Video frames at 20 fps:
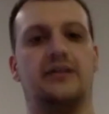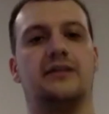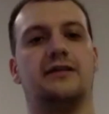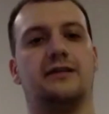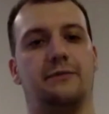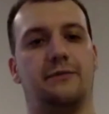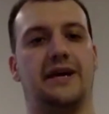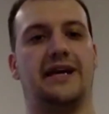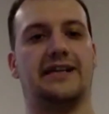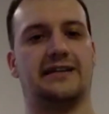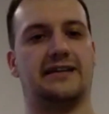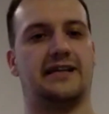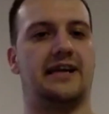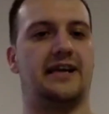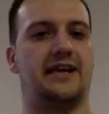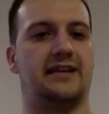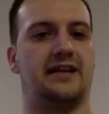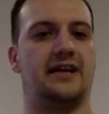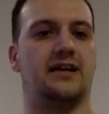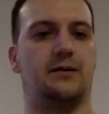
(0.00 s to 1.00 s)
to maintain
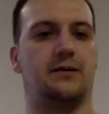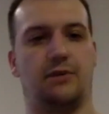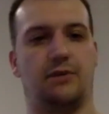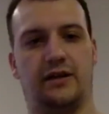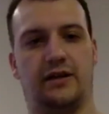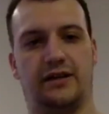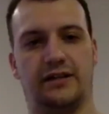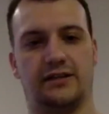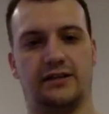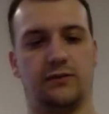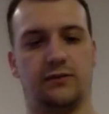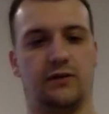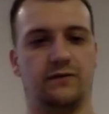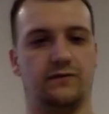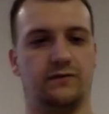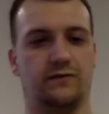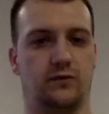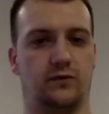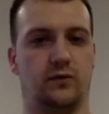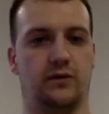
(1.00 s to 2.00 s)
that compliance moving
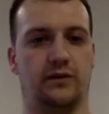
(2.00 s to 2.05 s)
forward.